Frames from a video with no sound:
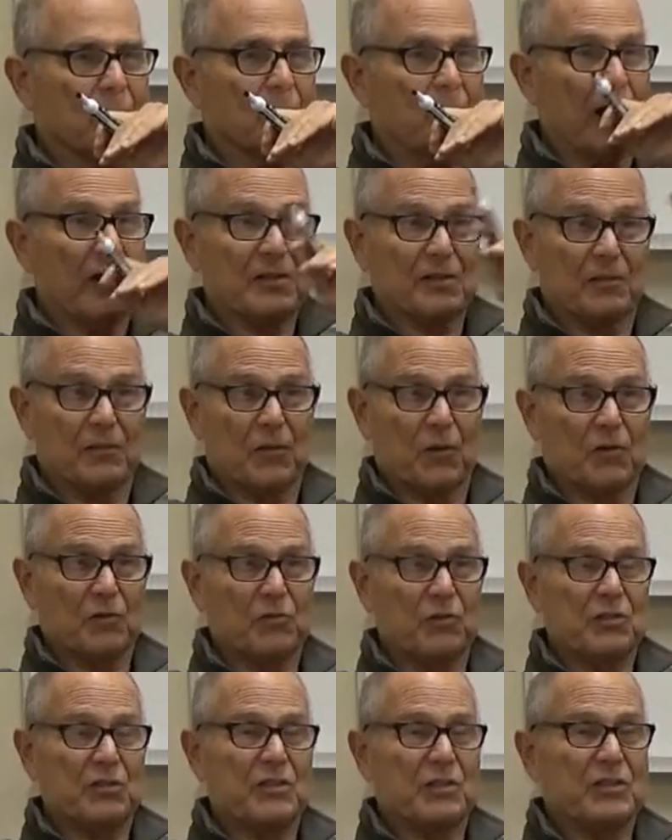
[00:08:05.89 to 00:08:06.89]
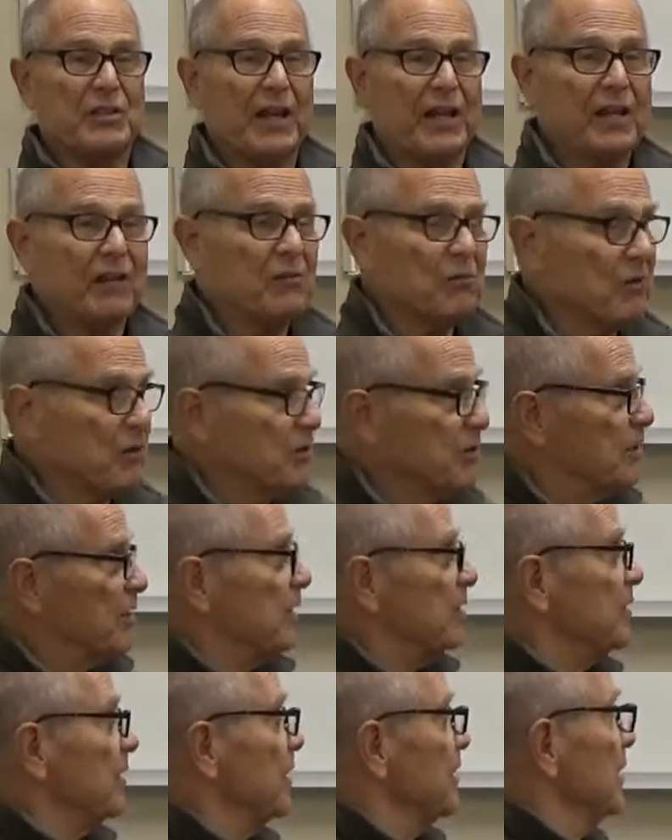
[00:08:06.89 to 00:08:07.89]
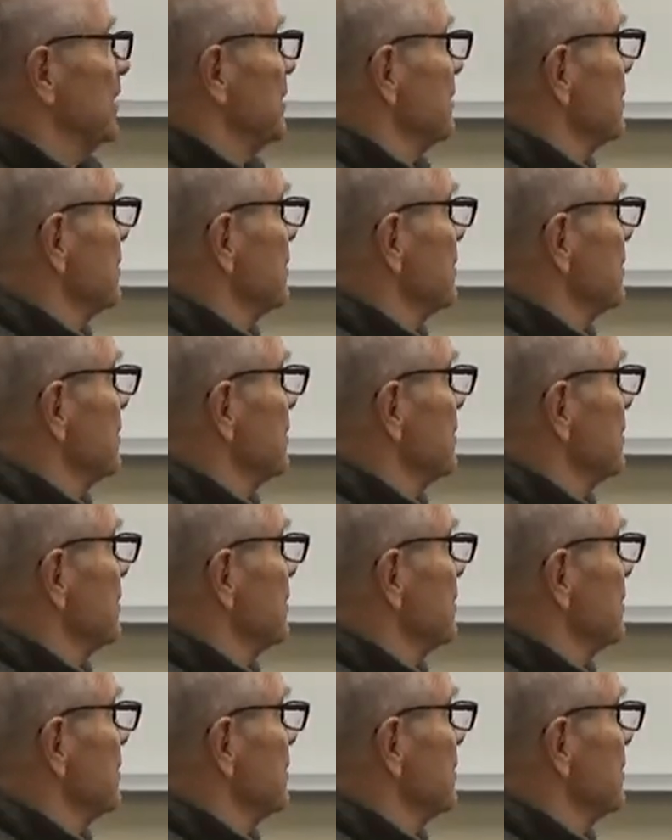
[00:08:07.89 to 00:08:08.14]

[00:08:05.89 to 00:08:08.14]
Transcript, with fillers: That's the first reason. The second reason I did